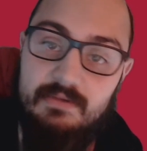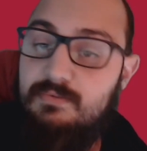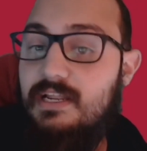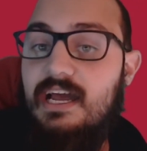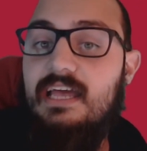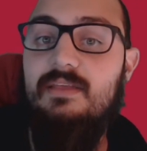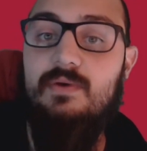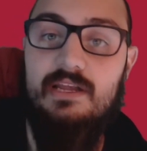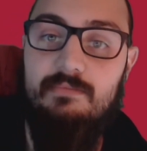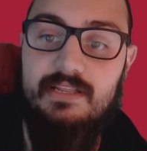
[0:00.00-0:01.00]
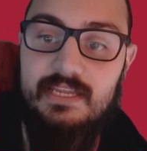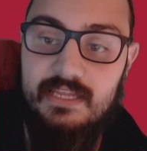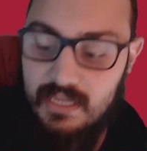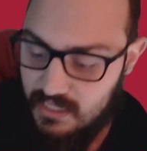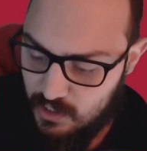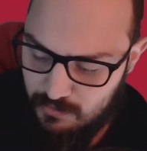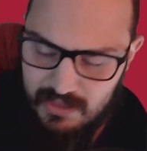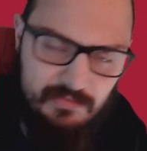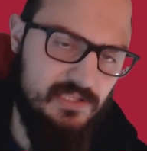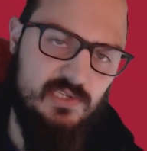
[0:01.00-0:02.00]
But I highly recommend it. There may have
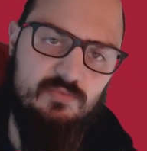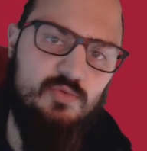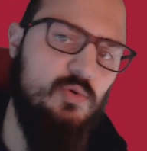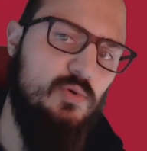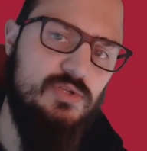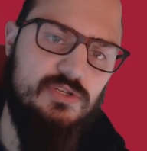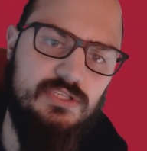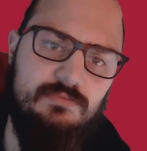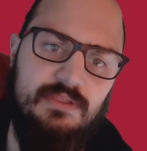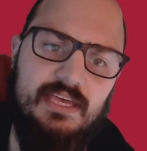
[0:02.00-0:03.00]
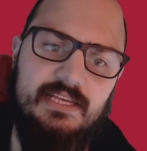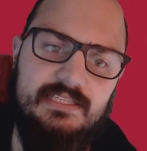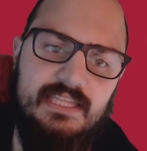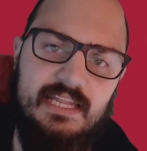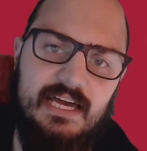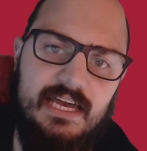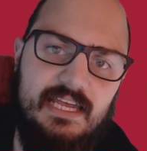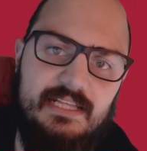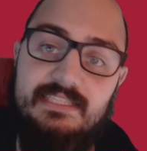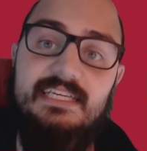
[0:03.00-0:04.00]
been some rules or some things that I
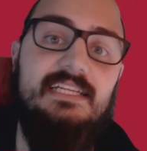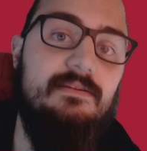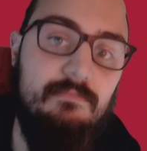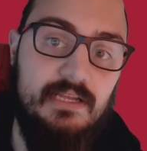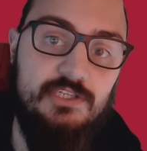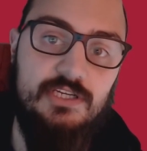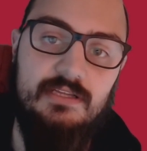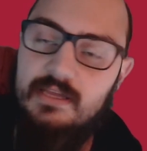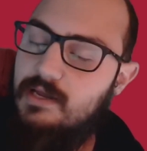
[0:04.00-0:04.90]
didn't mention,